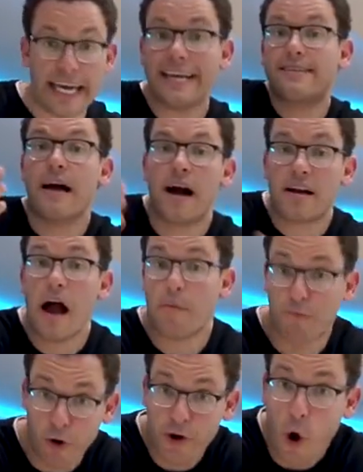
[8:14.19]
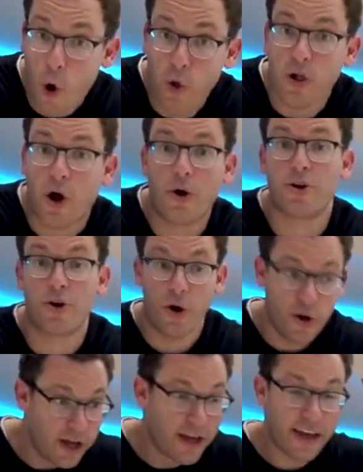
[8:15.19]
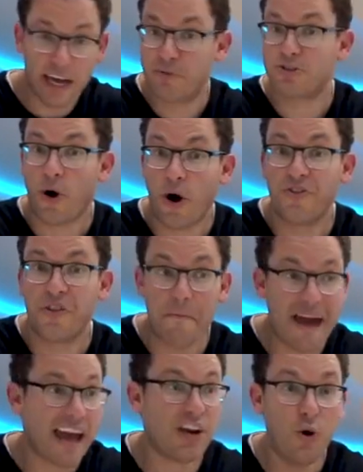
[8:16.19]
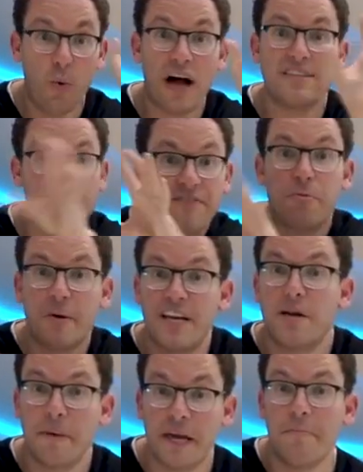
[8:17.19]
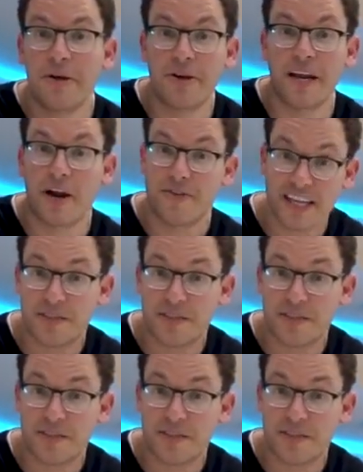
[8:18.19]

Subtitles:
Inc.com wrote a whole article and it was called The Man Who Wants Everybody to Be a Millionaire.